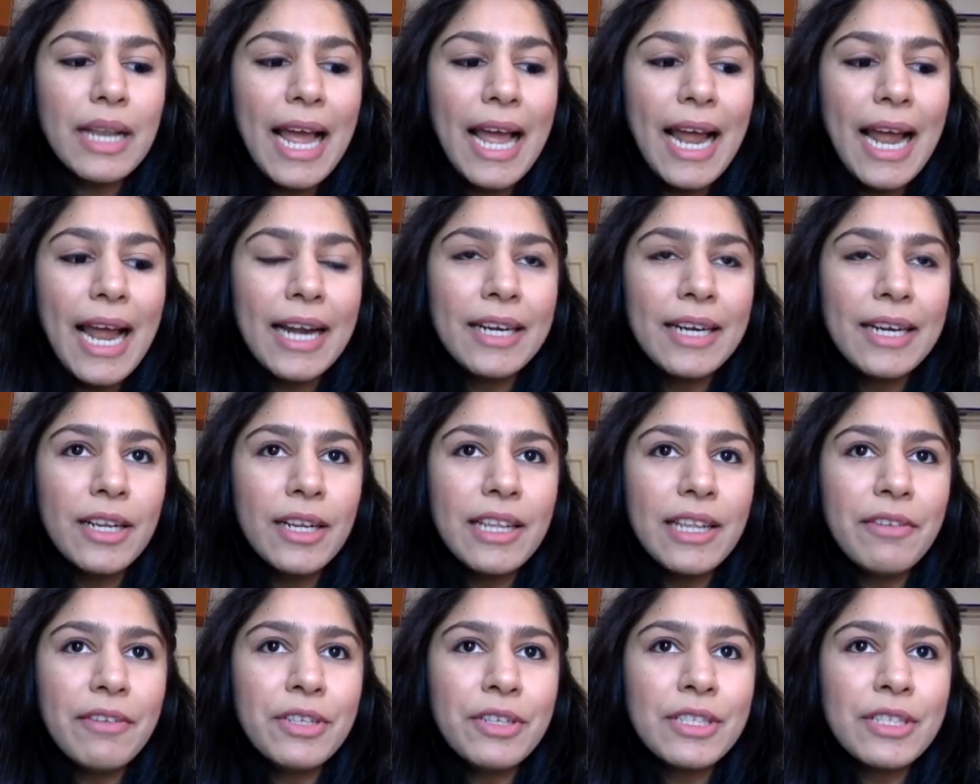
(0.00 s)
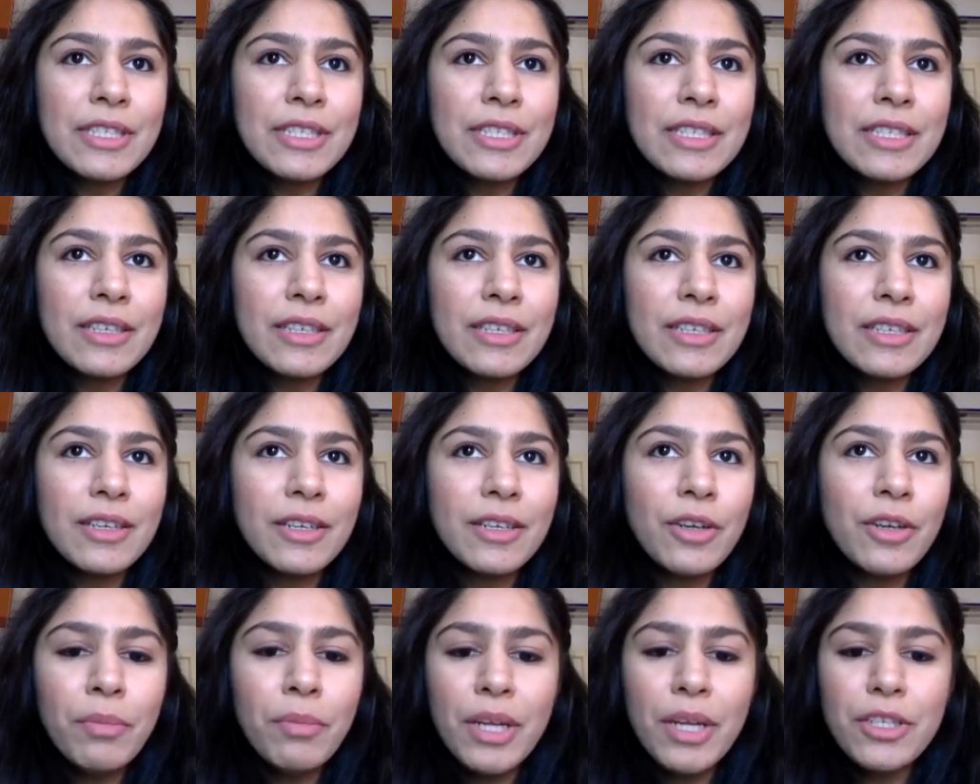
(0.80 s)
And there was
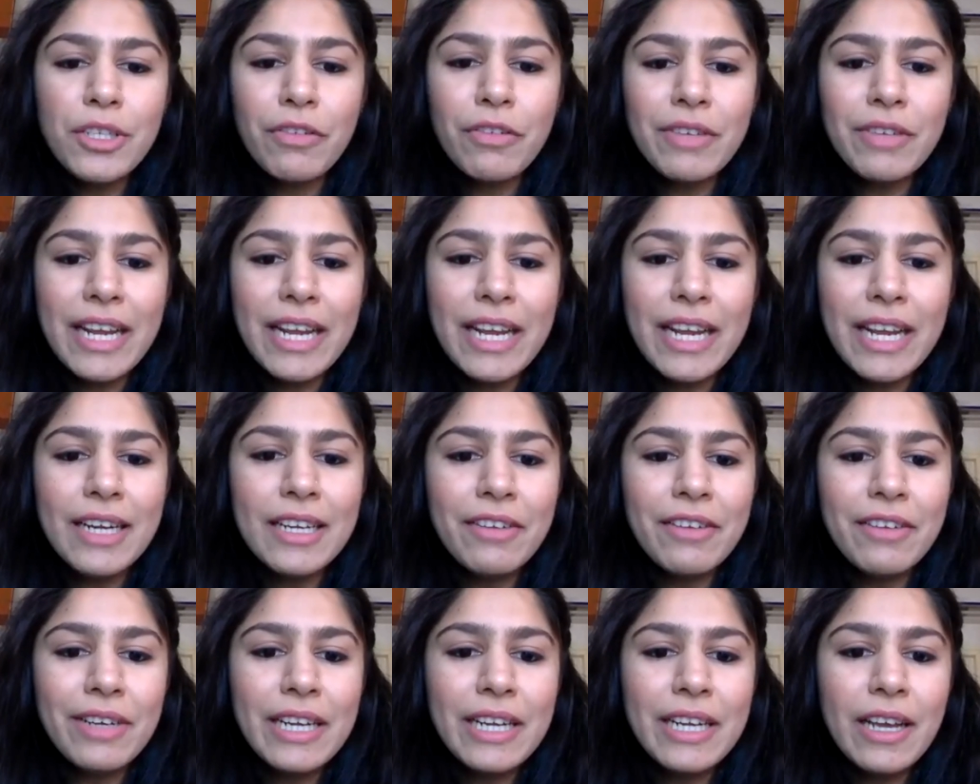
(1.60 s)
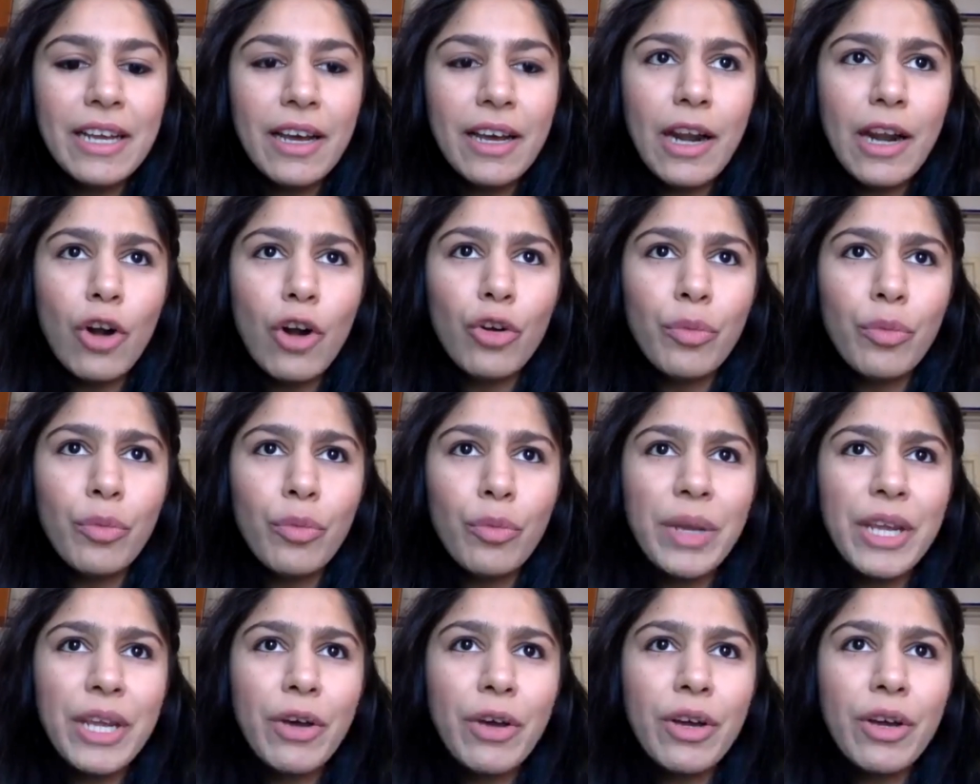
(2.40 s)
not much of negativity around
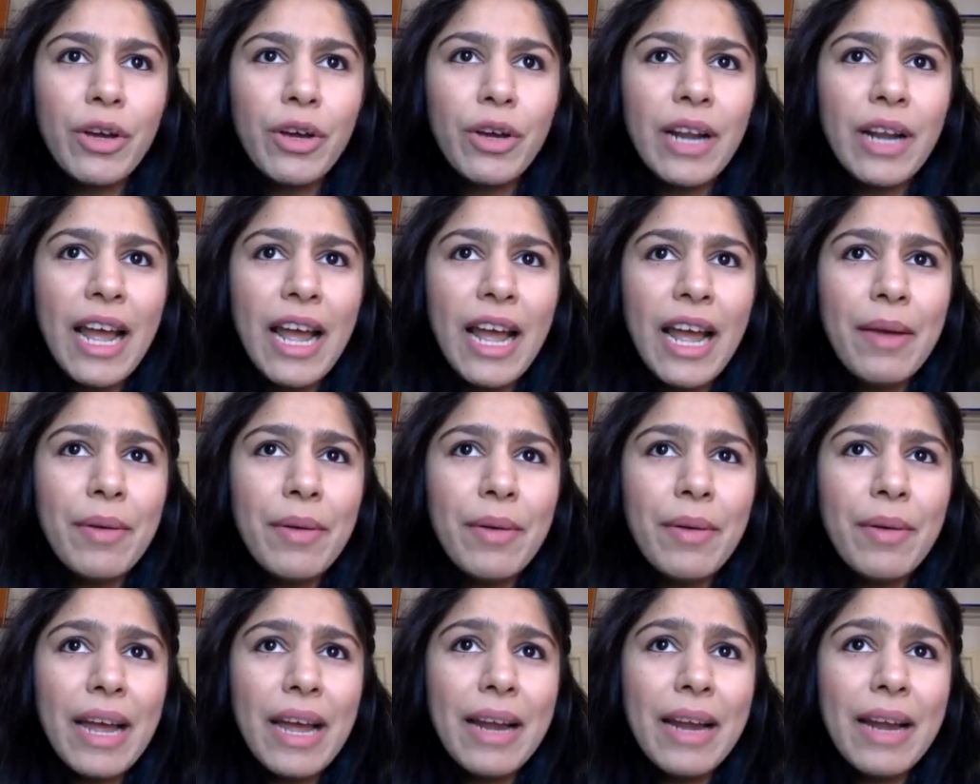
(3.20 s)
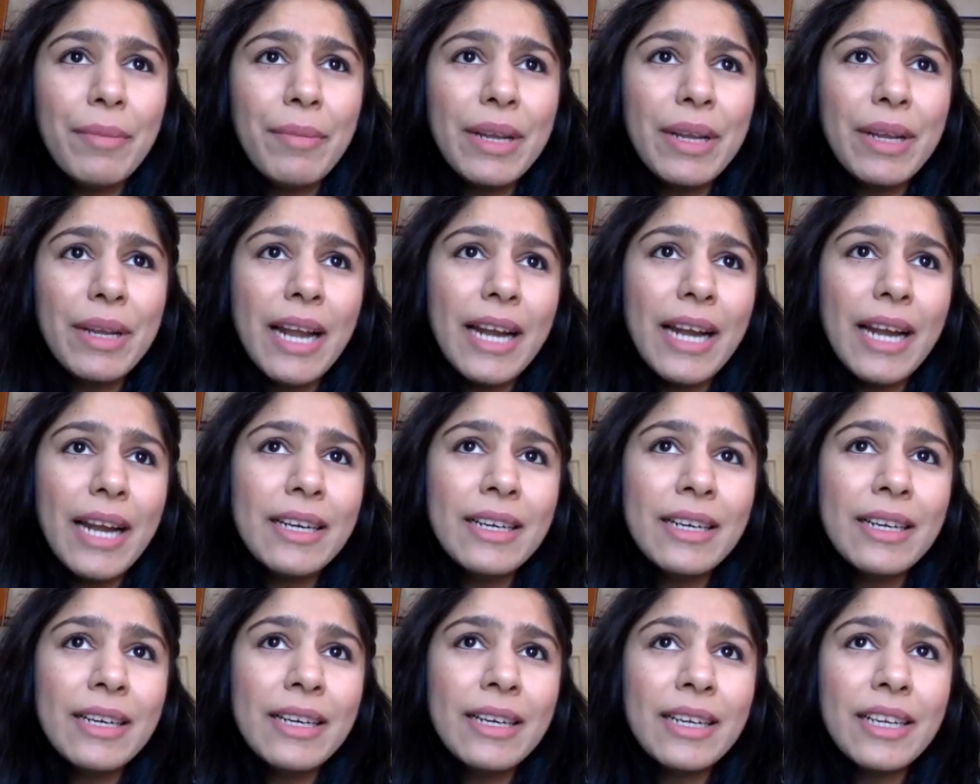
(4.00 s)
me, or I
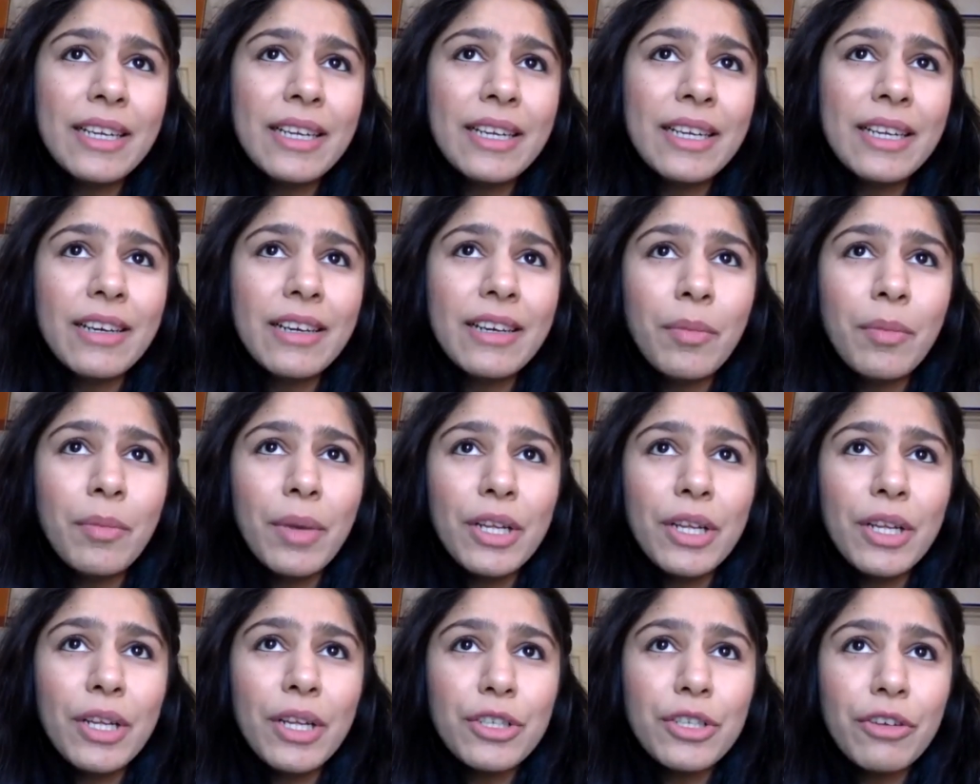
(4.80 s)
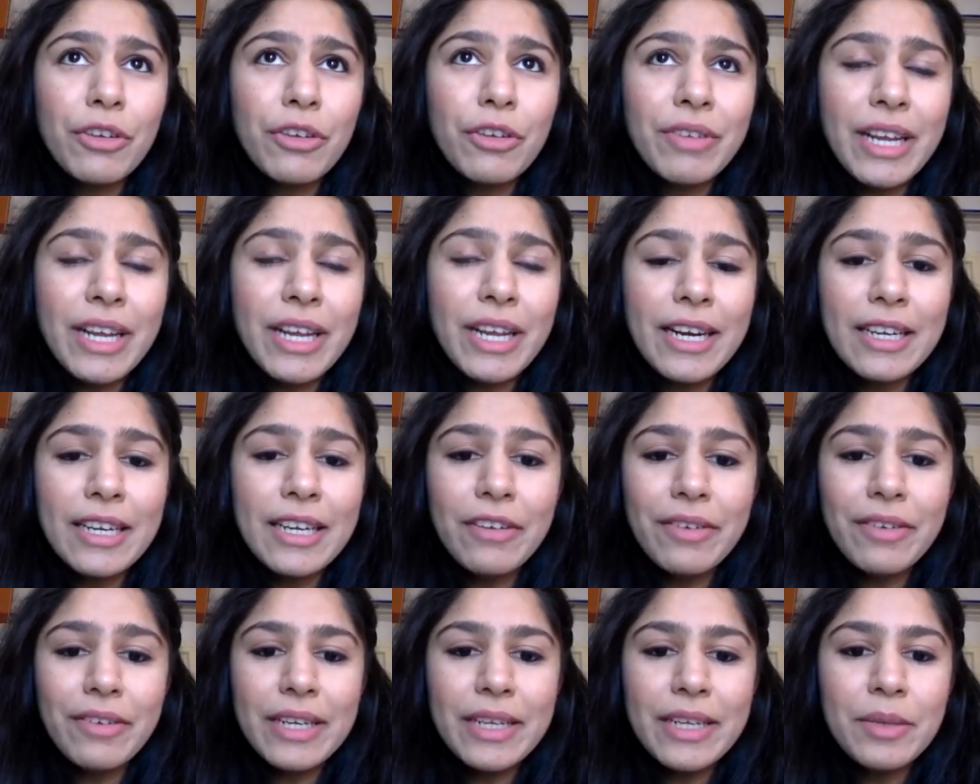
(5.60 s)
didn't hear much of
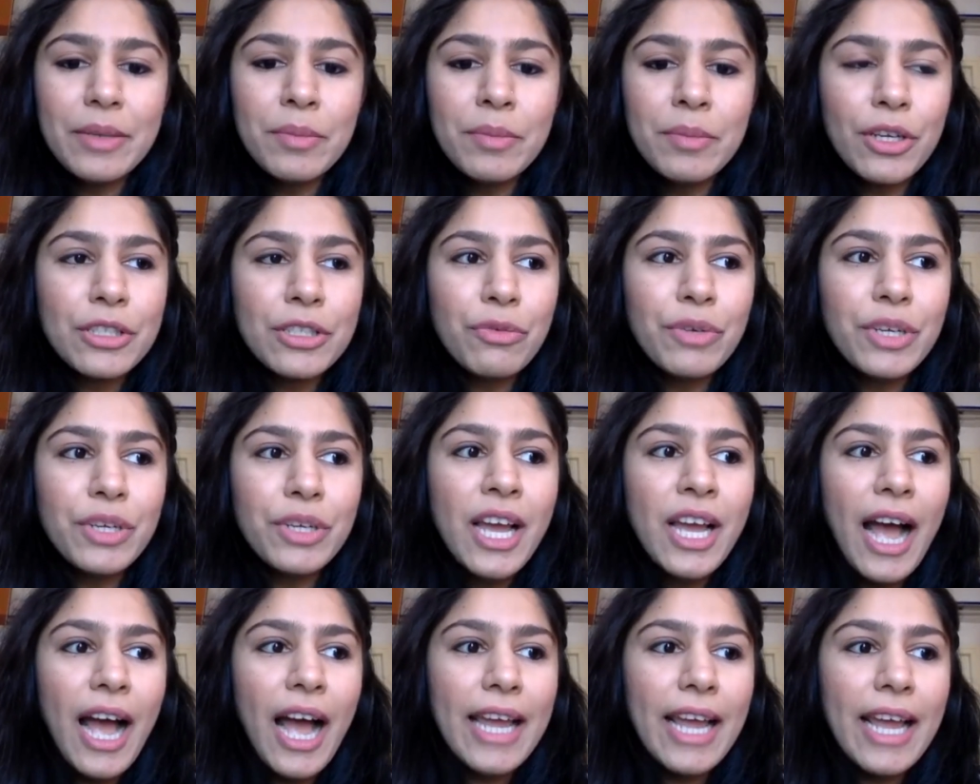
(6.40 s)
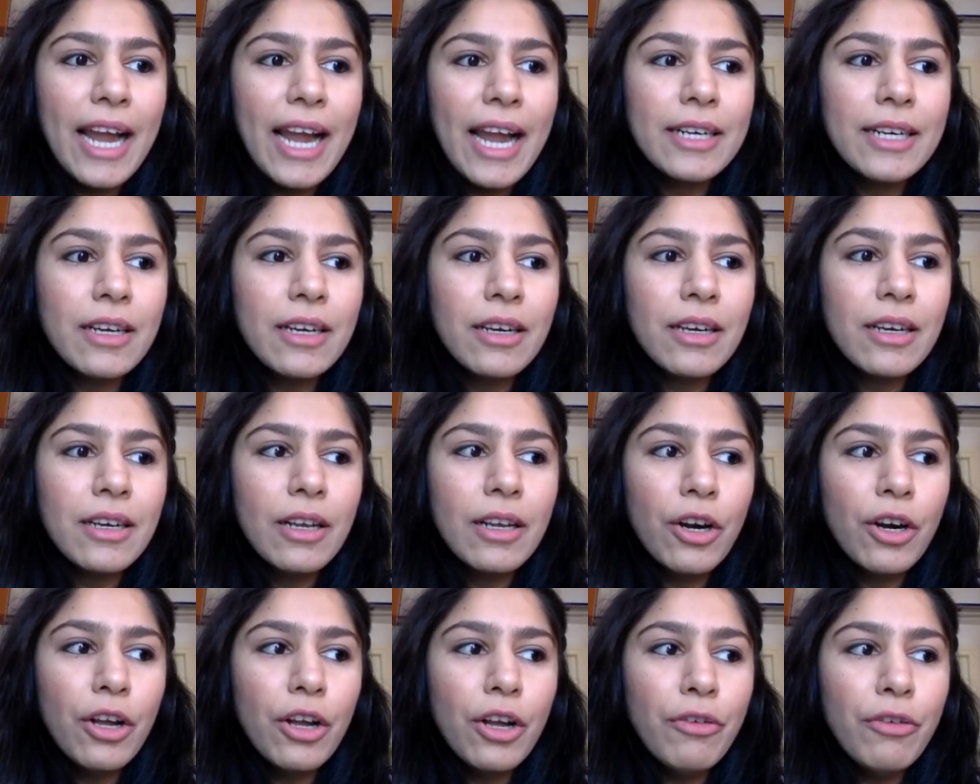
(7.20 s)
negativity, because of which
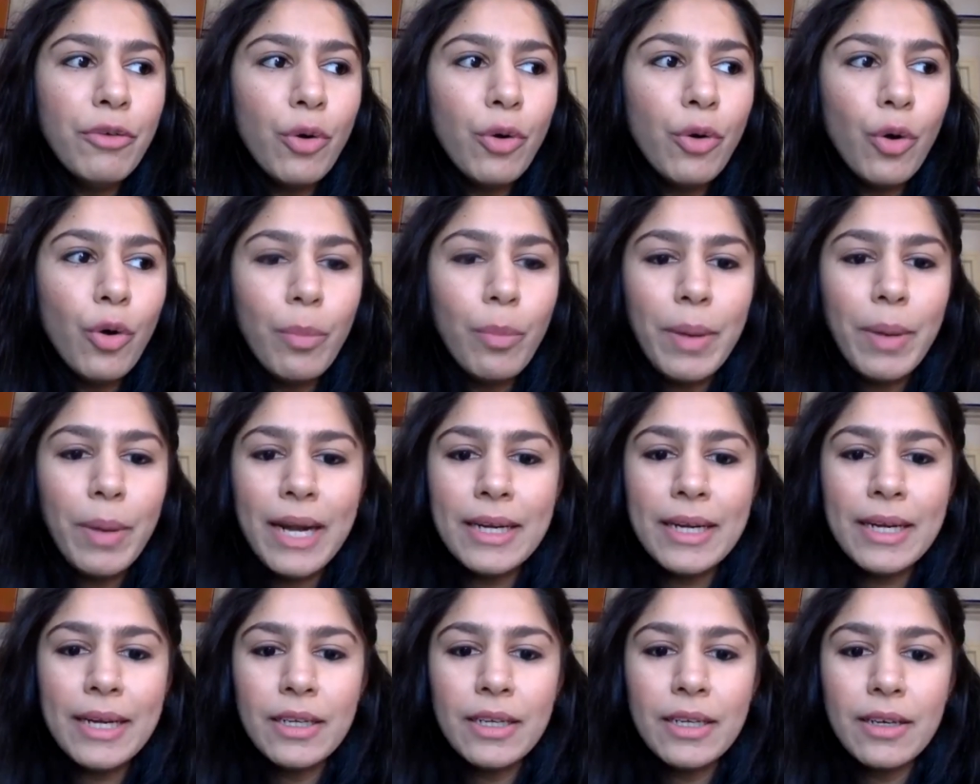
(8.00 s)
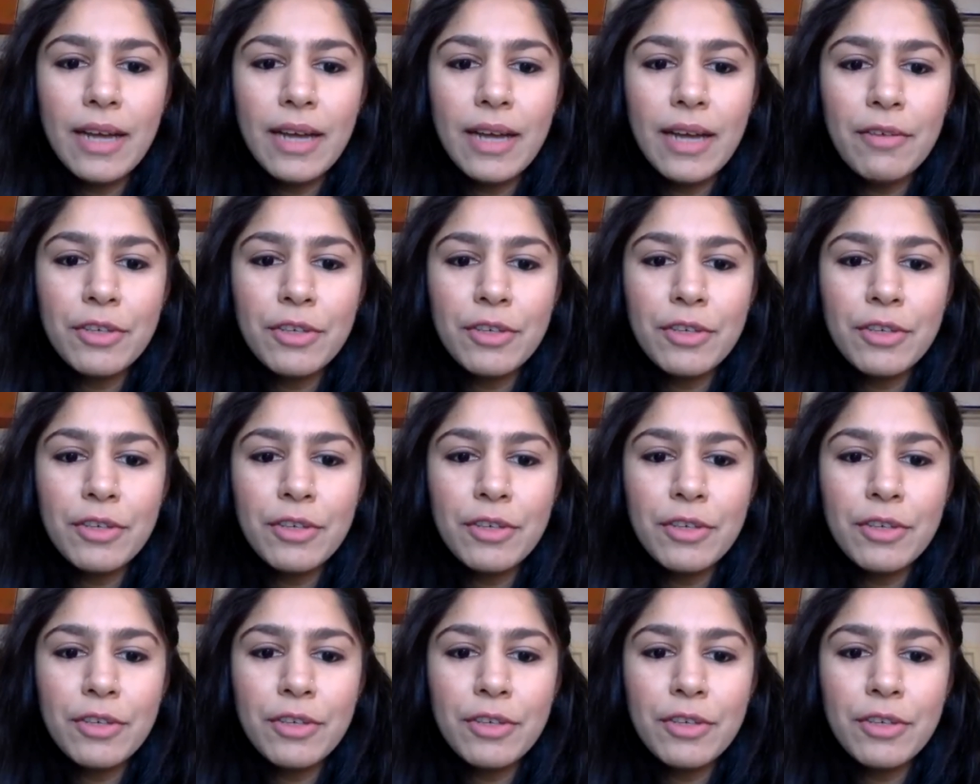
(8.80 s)
I had a lot of hope,